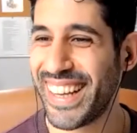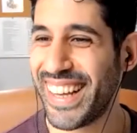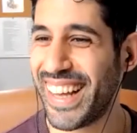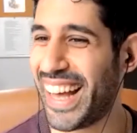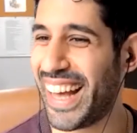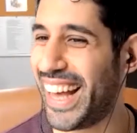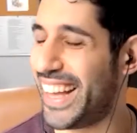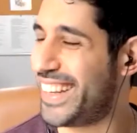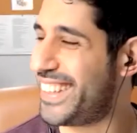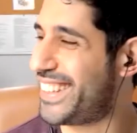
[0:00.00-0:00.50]

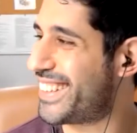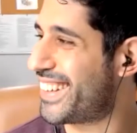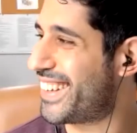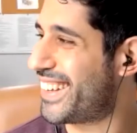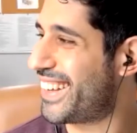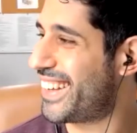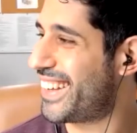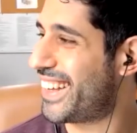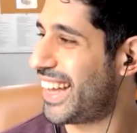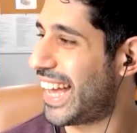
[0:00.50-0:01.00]
And
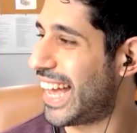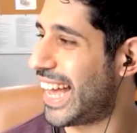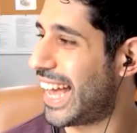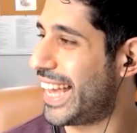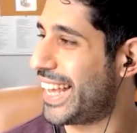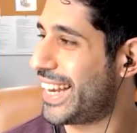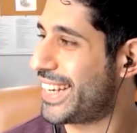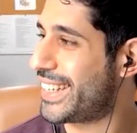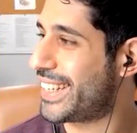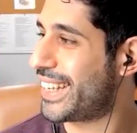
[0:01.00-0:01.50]

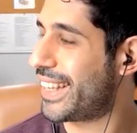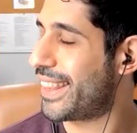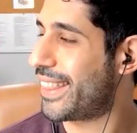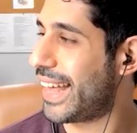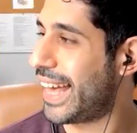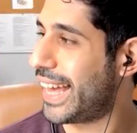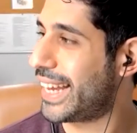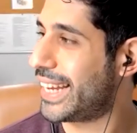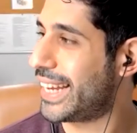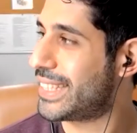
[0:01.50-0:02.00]
and
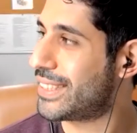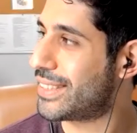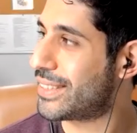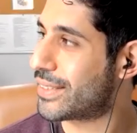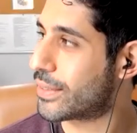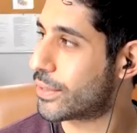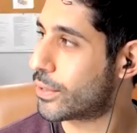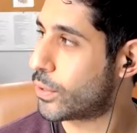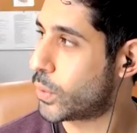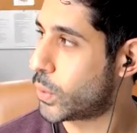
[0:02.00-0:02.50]
that
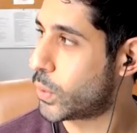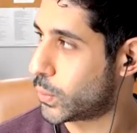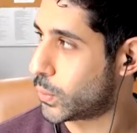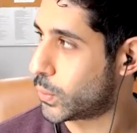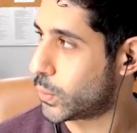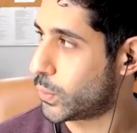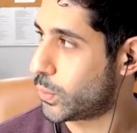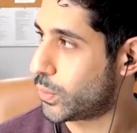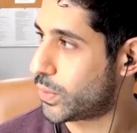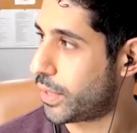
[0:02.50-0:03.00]
is
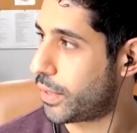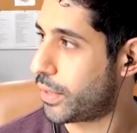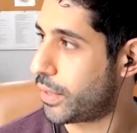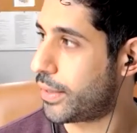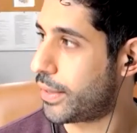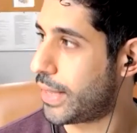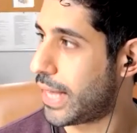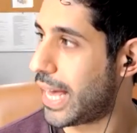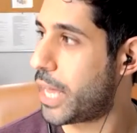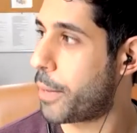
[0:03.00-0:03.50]
called,
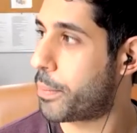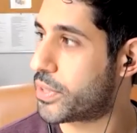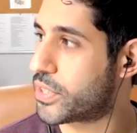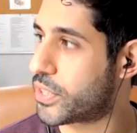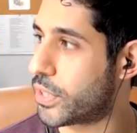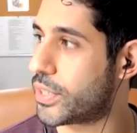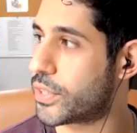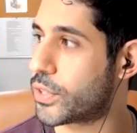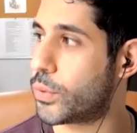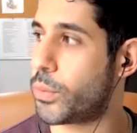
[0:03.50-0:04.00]
that
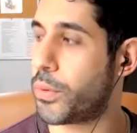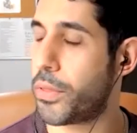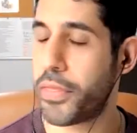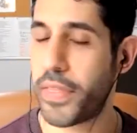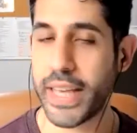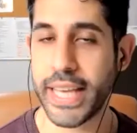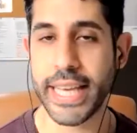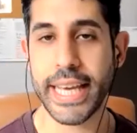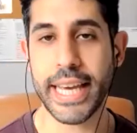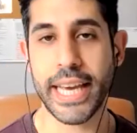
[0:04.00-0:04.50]
episode is called
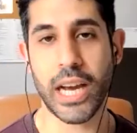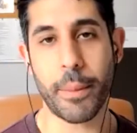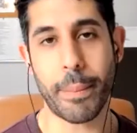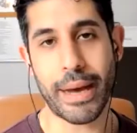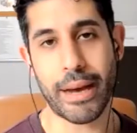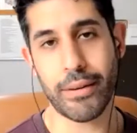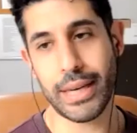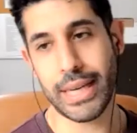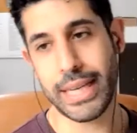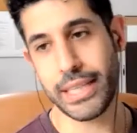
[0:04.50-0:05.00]
Thinking
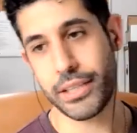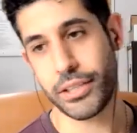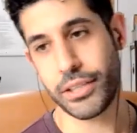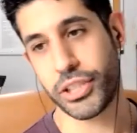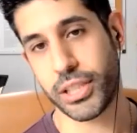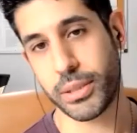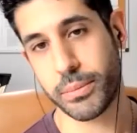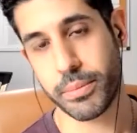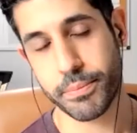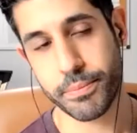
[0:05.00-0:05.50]
About
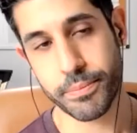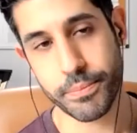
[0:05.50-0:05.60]
Leadership.